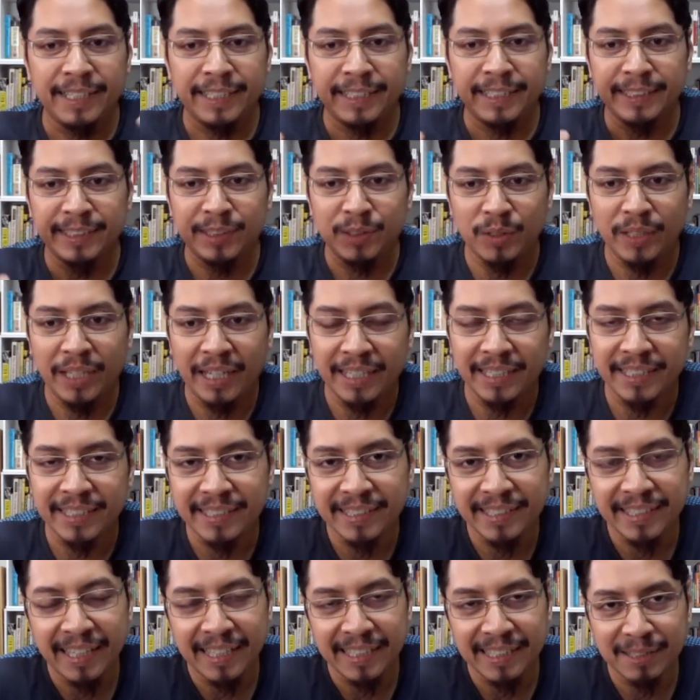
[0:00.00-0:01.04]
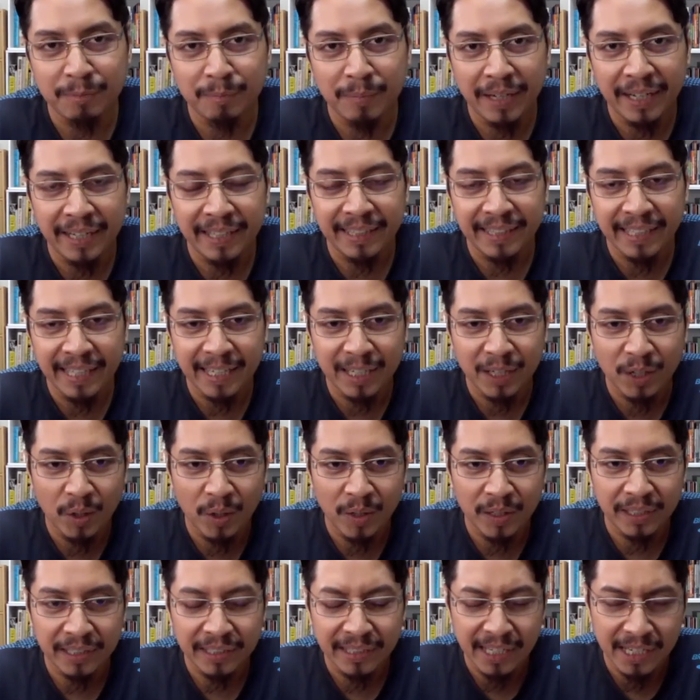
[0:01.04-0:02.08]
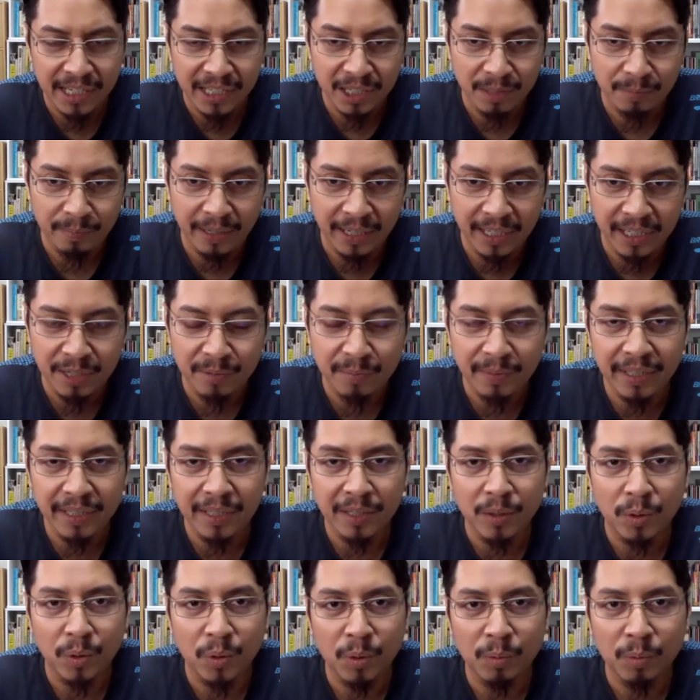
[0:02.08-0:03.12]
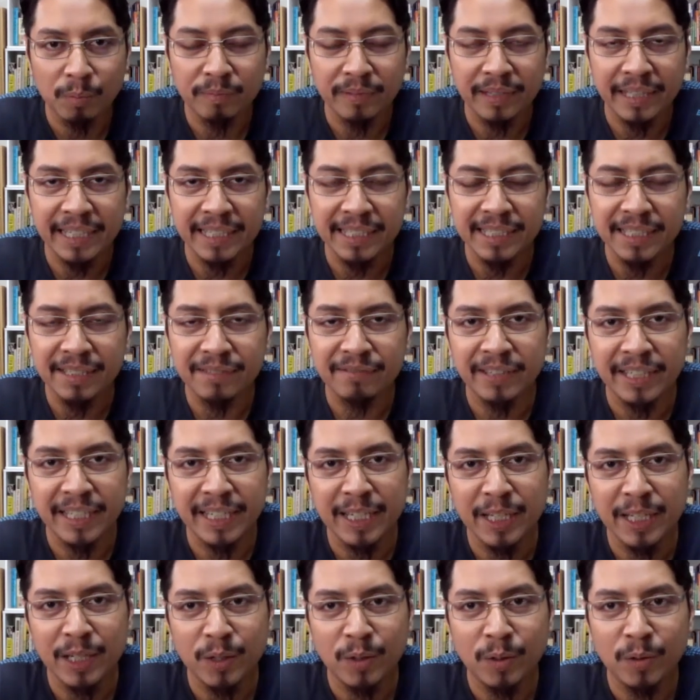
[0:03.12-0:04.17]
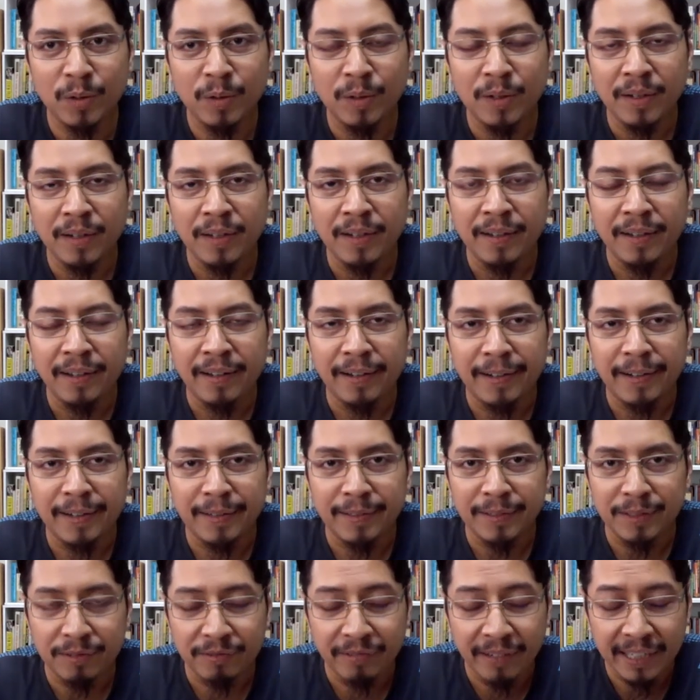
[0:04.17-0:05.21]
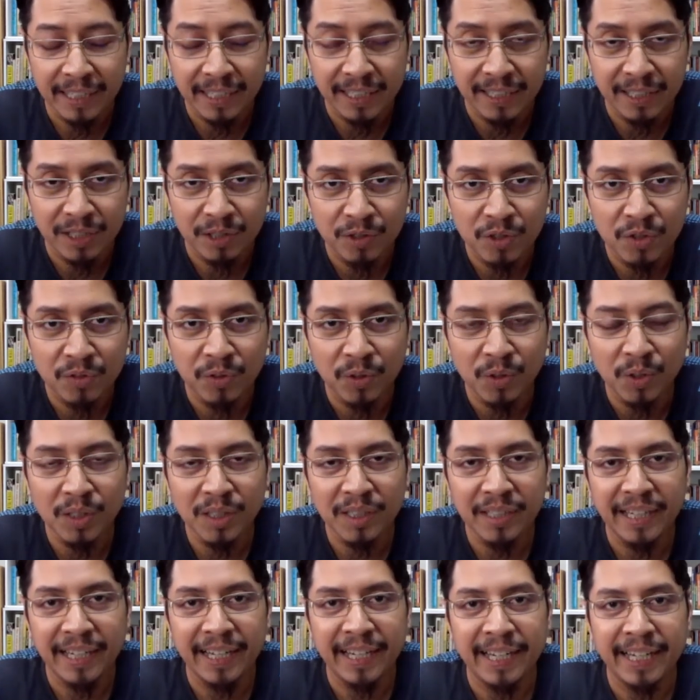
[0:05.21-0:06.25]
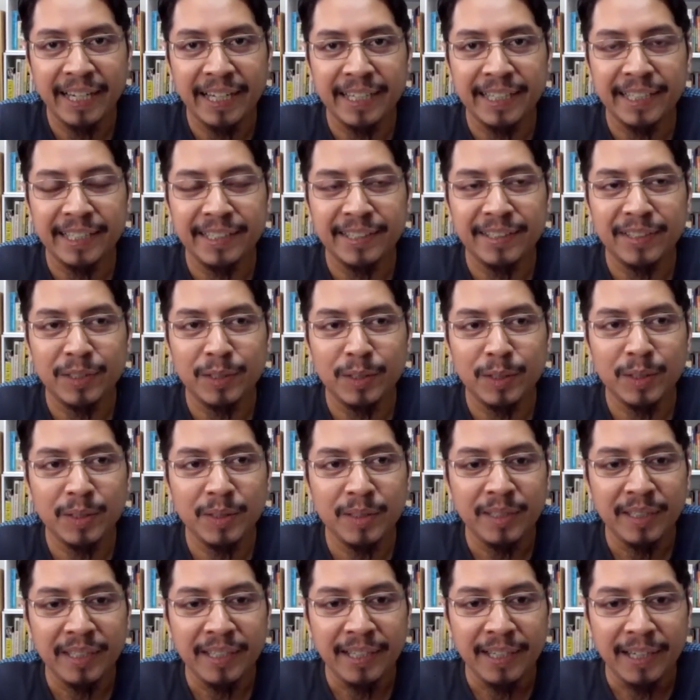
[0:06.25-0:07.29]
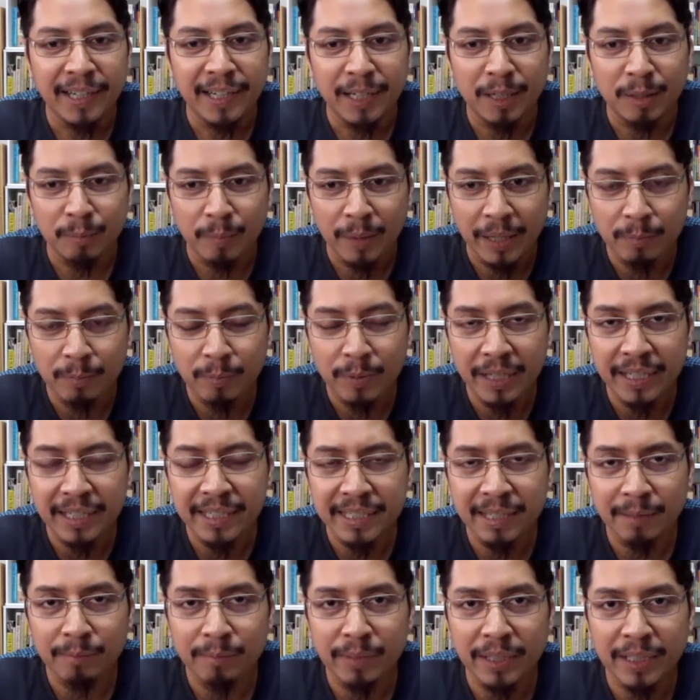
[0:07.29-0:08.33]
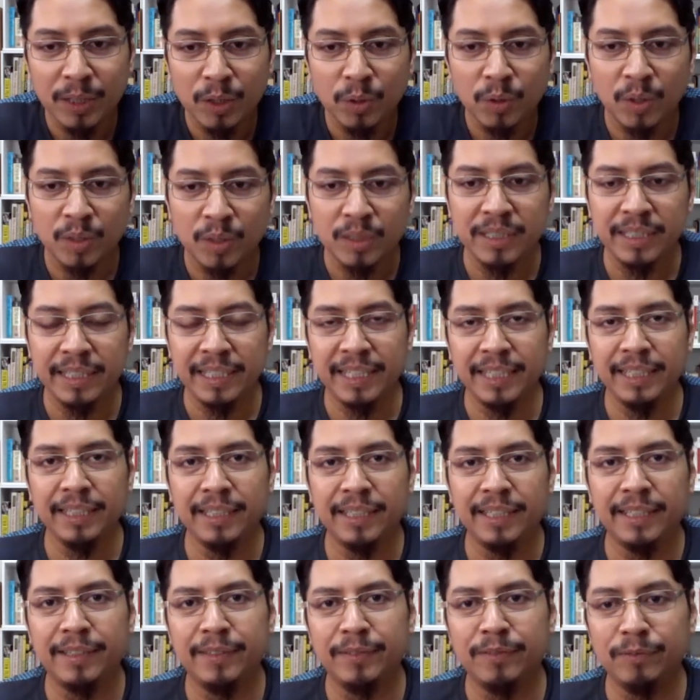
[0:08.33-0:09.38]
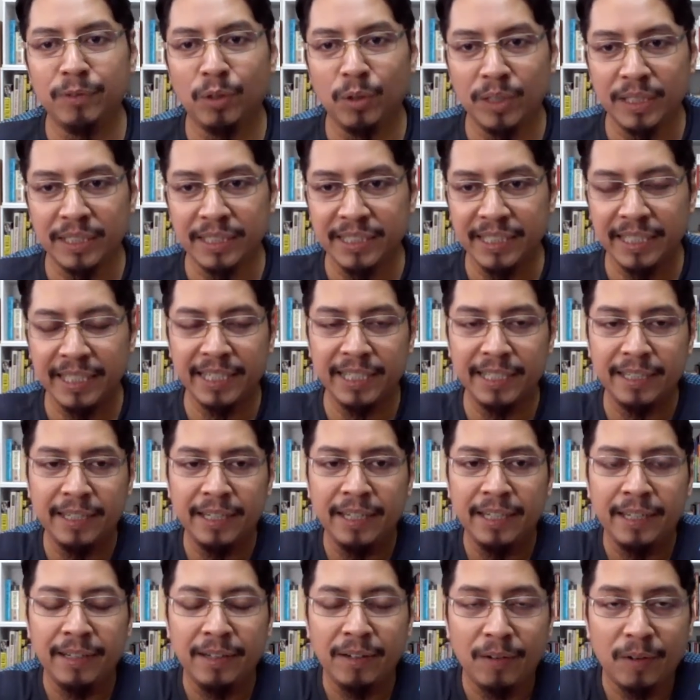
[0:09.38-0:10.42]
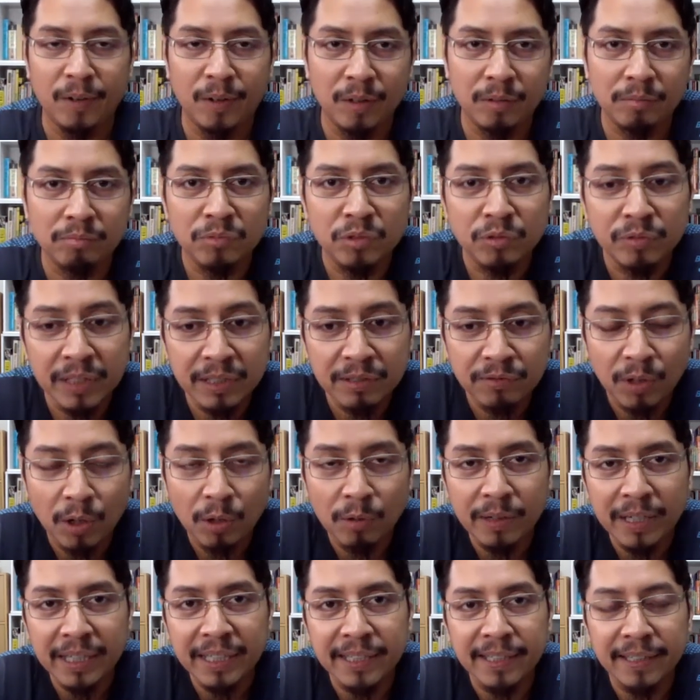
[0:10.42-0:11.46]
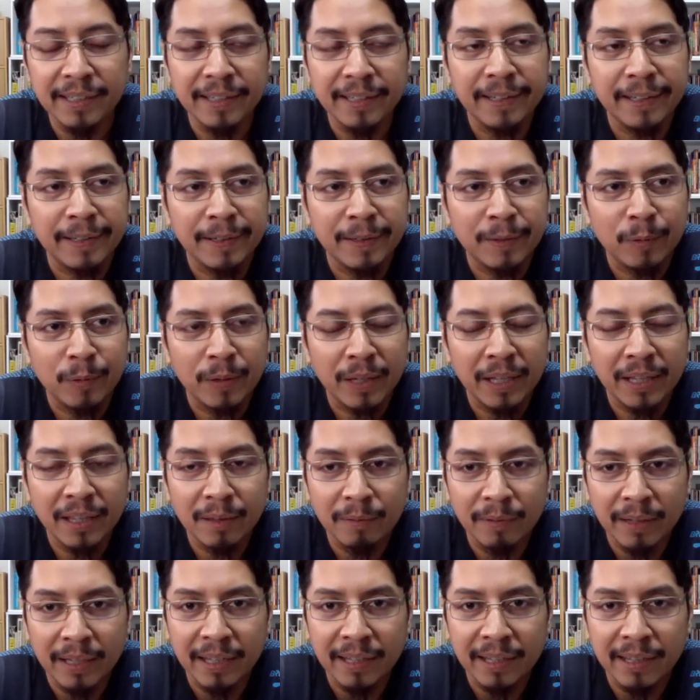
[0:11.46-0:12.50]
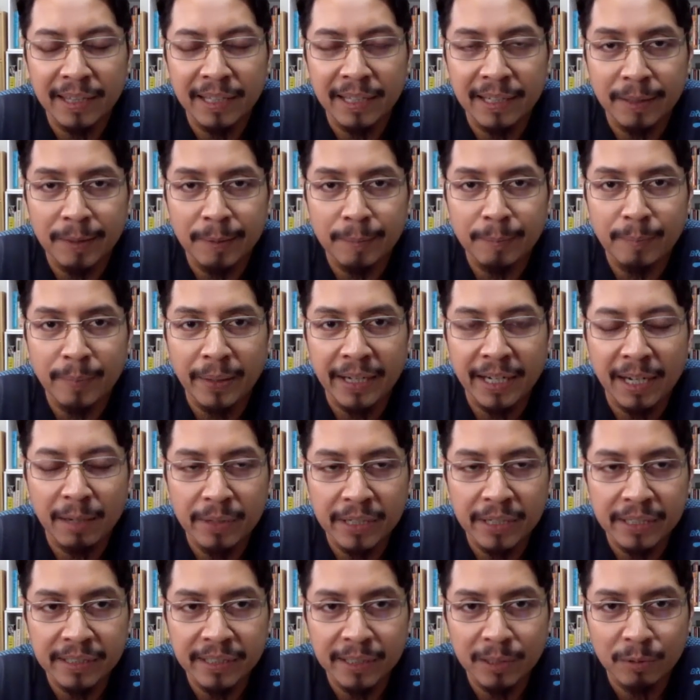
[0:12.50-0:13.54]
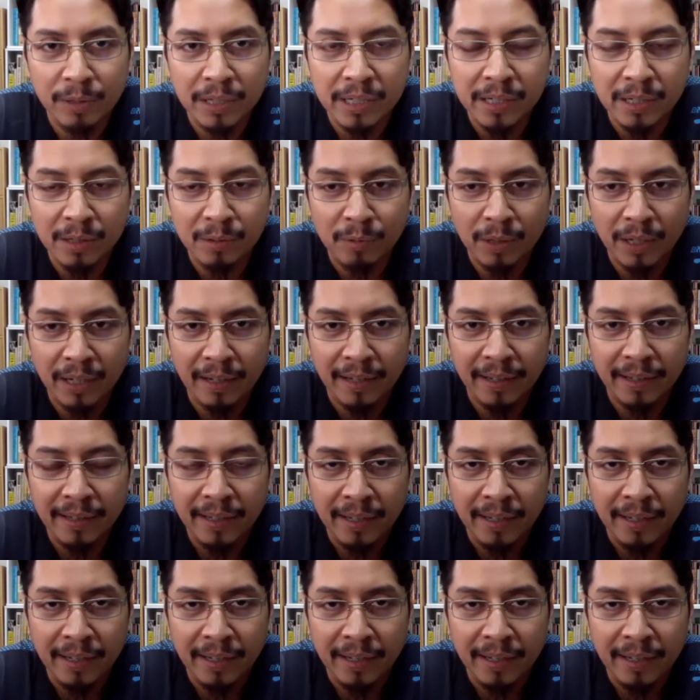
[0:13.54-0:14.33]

So that's my take on attention management. Hope this video you find it useful and you know, maybe something to consider focusing on moving forward with the pandemic situation, where